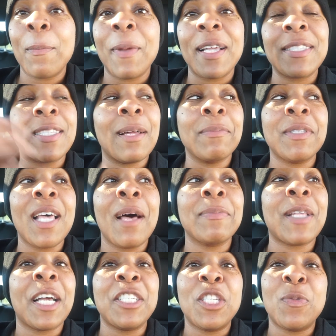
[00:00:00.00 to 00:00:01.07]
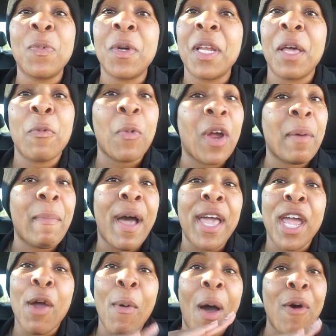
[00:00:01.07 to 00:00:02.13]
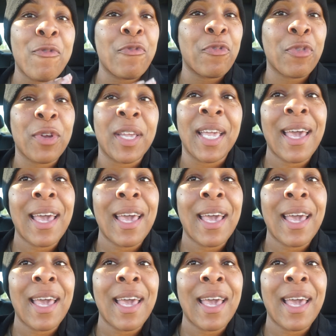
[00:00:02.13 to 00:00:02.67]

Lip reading: Like, sometimes I just want to wear my hair out free,